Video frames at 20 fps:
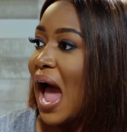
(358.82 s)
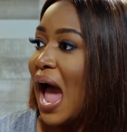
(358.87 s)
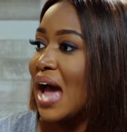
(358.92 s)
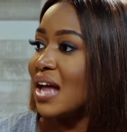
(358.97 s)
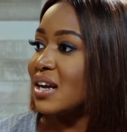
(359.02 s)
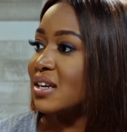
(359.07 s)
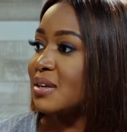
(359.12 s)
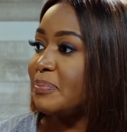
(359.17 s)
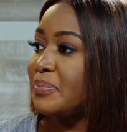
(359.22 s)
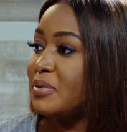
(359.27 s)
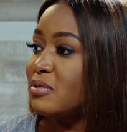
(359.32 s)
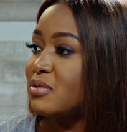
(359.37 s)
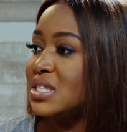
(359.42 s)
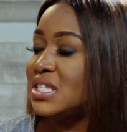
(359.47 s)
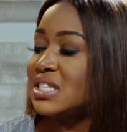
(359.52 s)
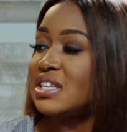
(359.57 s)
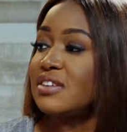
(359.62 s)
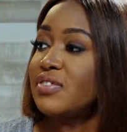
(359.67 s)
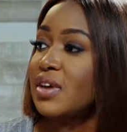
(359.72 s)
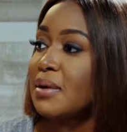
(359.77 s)
and be
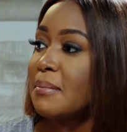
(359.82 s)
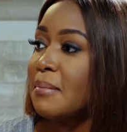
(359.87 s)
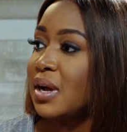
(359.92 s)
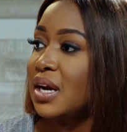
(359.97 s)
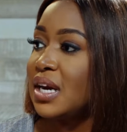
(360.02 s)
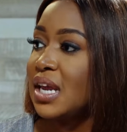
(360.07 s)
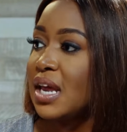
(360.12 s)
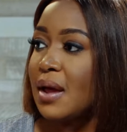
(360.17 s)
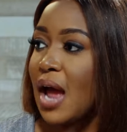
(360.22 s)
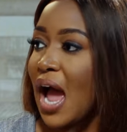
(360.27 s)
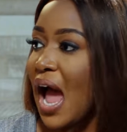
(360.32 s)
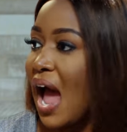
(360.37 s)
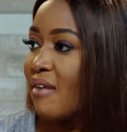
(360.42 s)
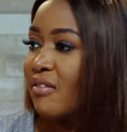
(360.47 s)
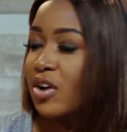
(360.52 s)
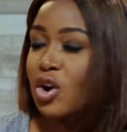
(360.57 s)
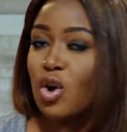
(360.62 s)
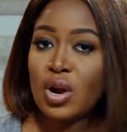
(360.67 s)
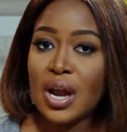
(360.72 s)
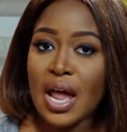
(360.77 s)
receiving money,
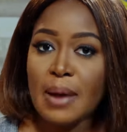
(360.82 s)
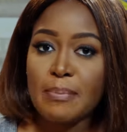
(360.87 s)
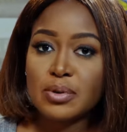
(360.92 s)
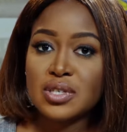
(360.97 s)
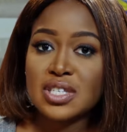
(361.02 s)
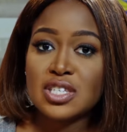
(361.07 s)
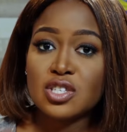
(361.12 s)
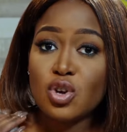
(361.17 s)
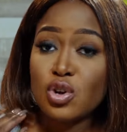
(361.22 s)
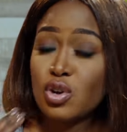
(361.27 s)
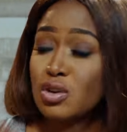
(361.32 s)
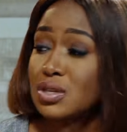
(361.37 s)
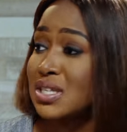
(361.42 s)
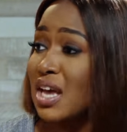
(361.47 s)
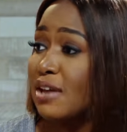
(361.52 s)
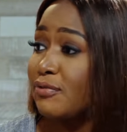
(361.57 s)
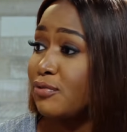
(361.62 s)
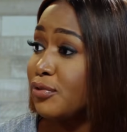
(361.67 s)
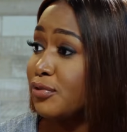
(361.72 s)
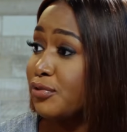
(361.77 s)
have an online process on your
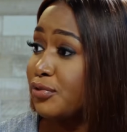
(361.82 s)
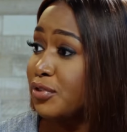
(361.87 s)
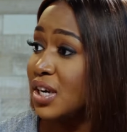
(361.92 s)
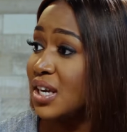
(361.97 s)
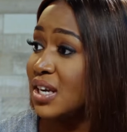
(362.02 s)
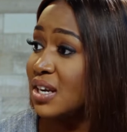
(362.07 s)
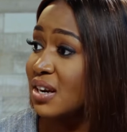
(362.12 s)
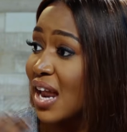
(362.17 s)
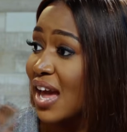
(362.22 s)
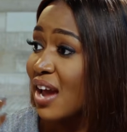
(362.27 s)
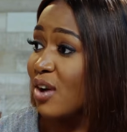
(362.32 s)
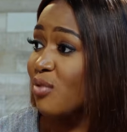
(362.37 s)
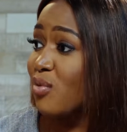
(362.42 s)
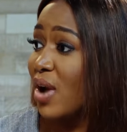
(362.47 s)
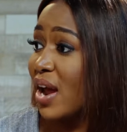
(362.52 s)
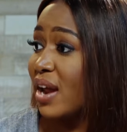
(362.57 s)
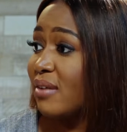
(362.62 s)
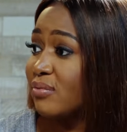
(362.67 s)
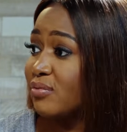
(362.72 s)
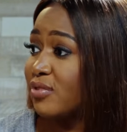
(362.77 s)
site for free, like
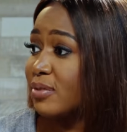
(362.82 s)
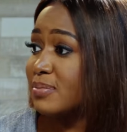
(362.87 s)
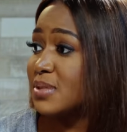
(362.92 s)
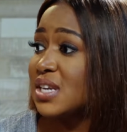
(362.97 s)
right